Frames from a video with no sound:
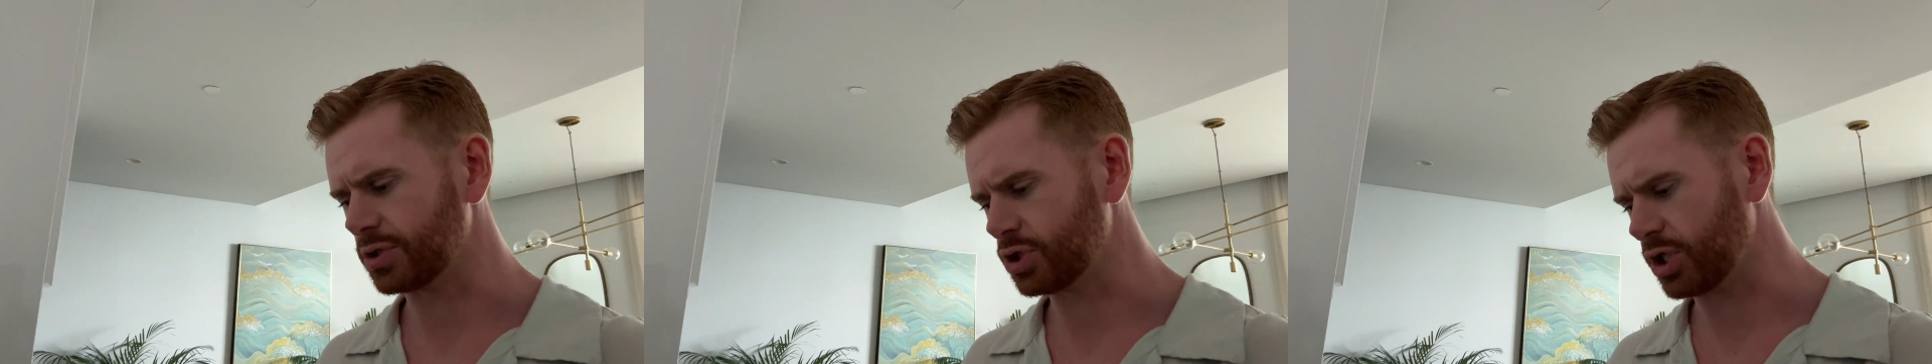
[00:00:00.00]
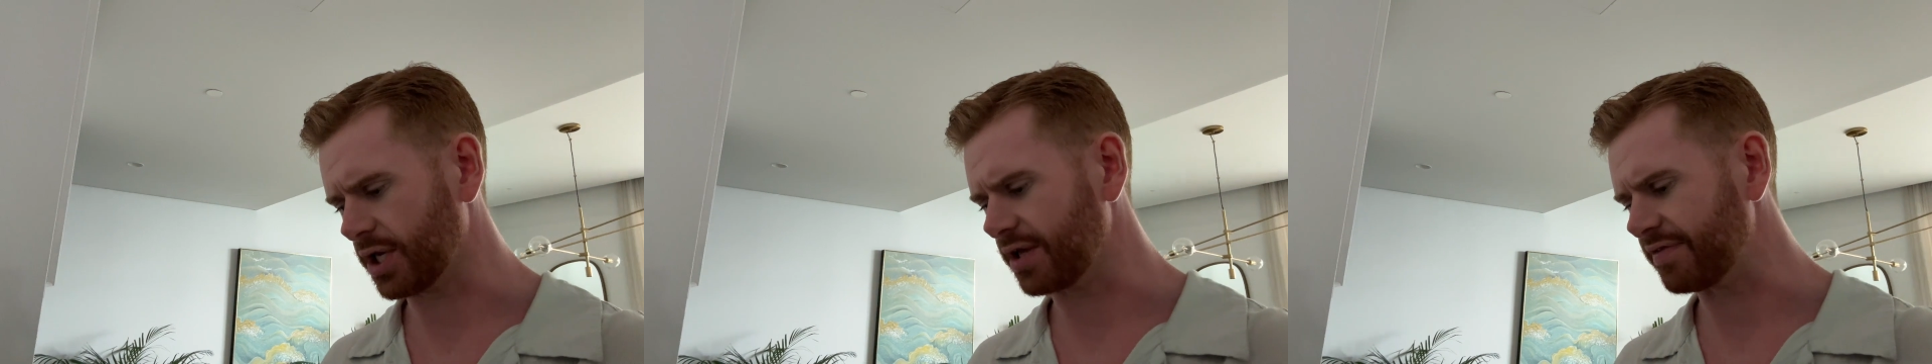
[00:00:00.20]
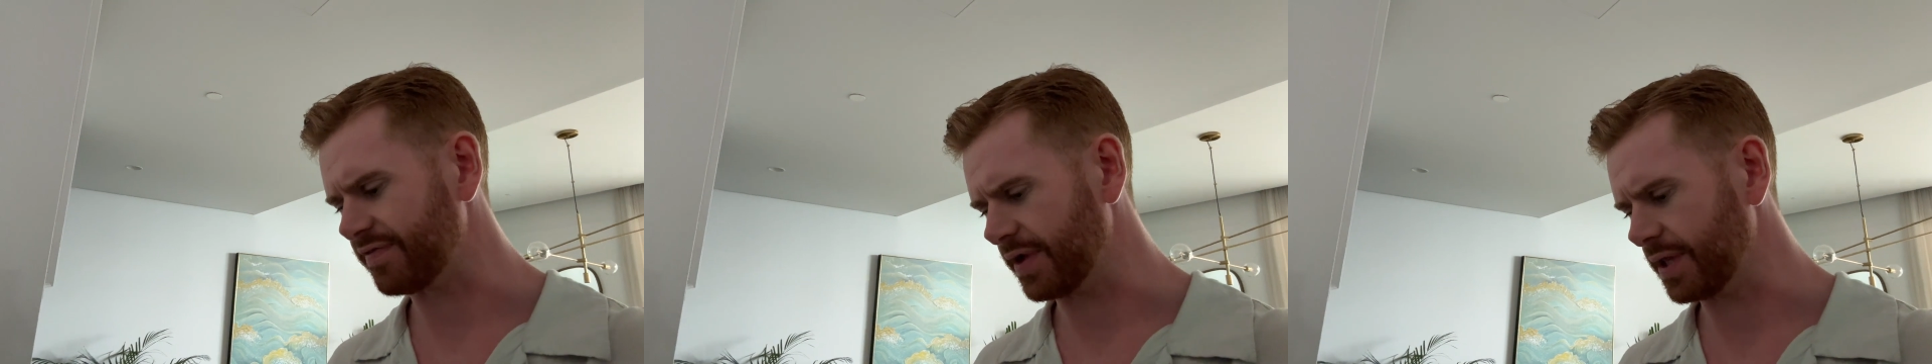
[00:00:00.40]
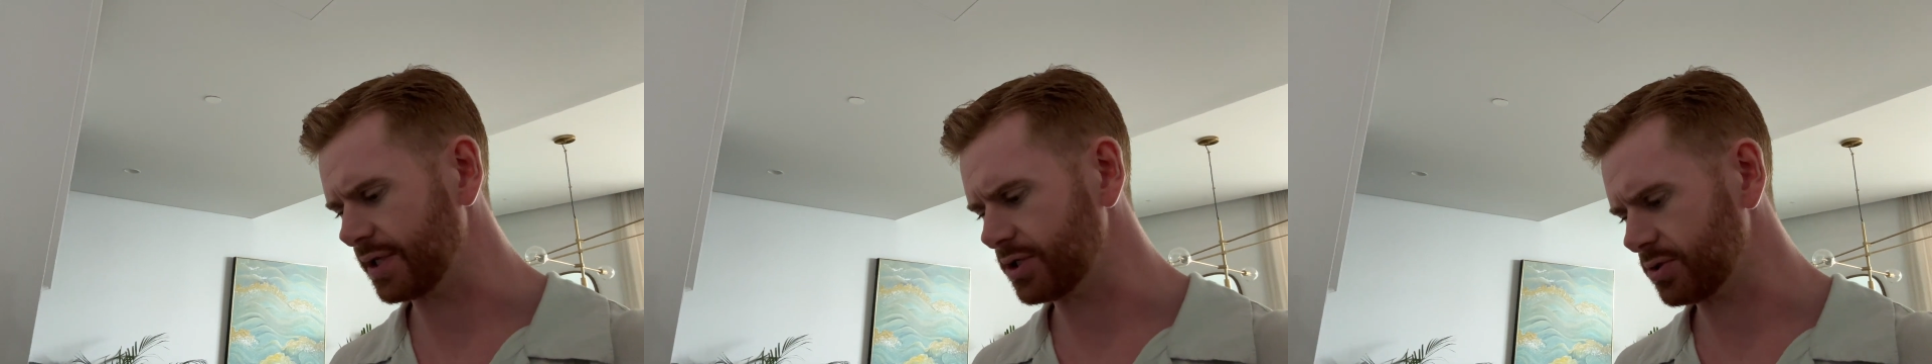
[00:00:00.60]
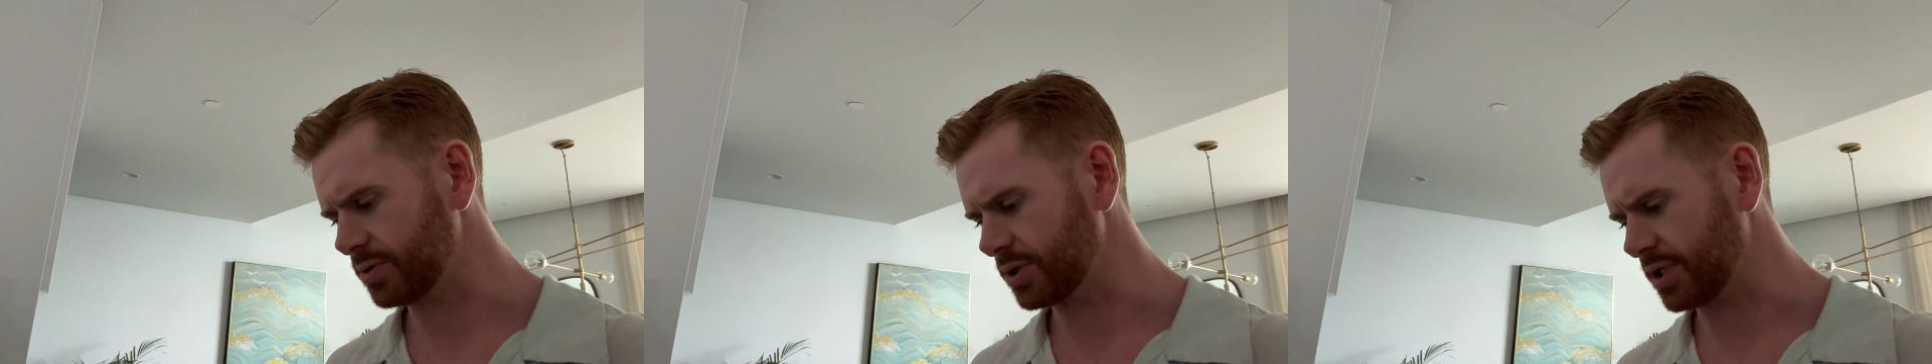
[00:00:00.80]
chicken
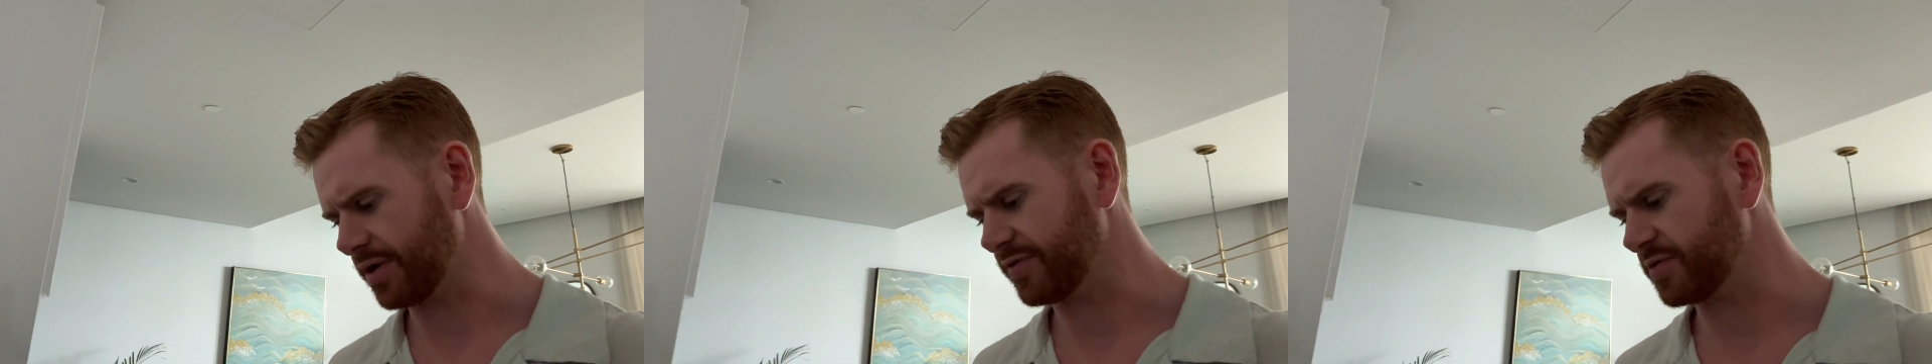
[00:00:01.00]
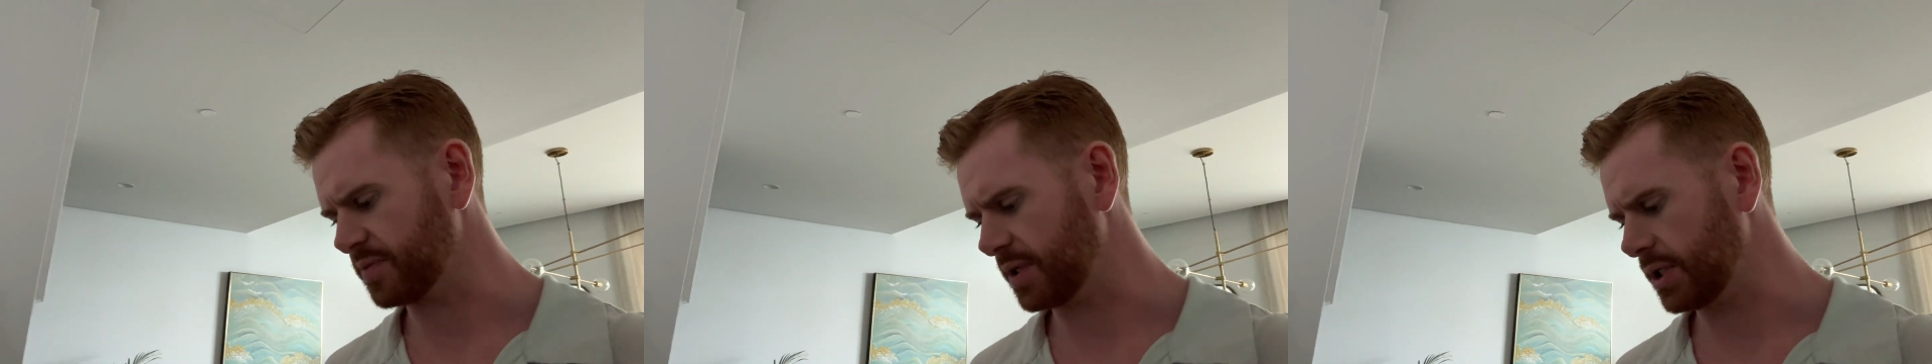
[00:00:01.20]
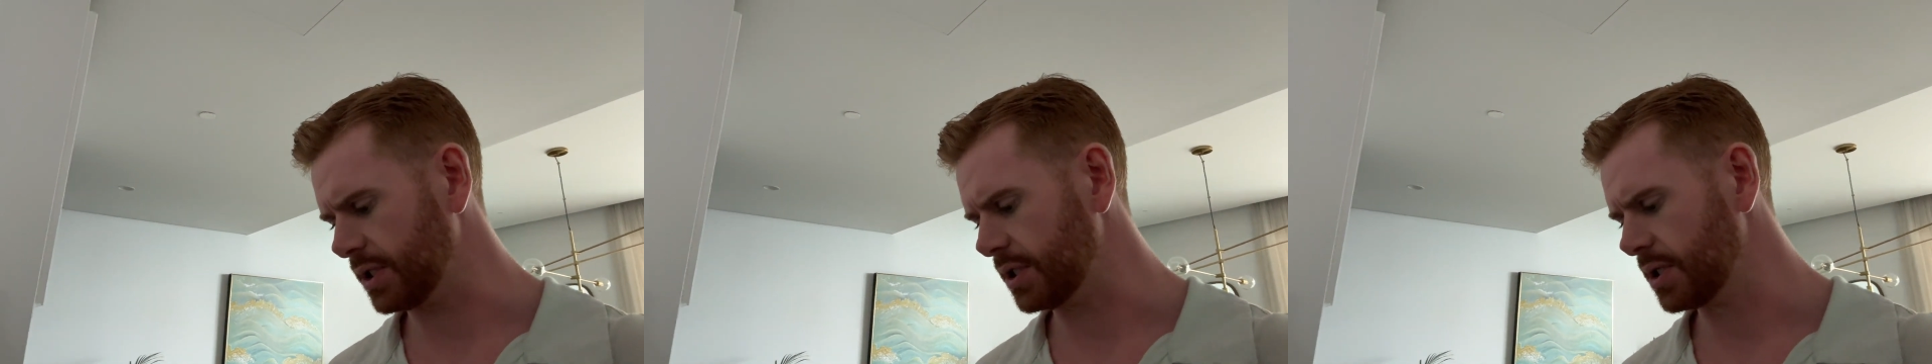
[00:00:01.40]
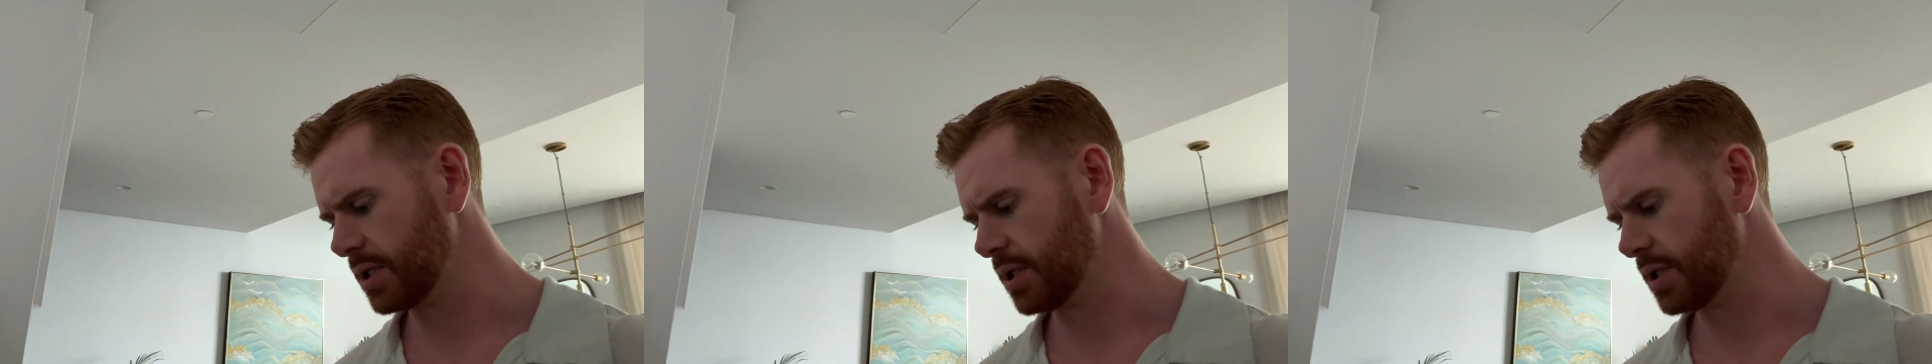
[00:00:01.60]
fillets, which gives me